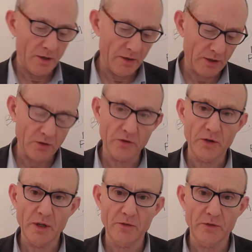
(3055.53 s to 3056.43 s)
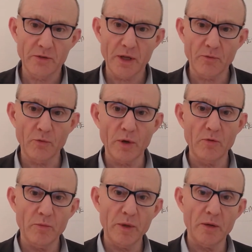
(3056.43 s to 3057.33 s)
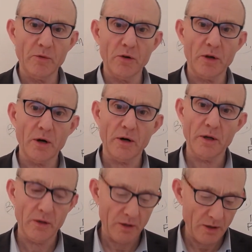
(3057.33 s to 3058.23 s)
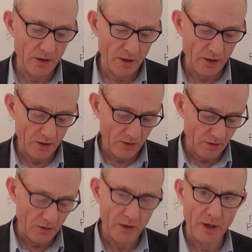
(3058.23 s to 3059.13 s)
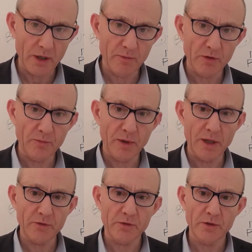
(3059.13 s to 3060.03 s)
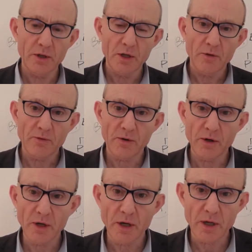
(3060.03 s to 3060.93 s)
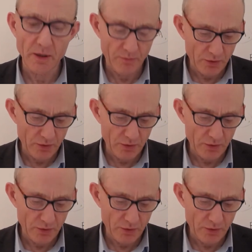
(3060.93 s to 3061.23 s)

It contains that what we would be in eukarya, all animals, plants, fungi, and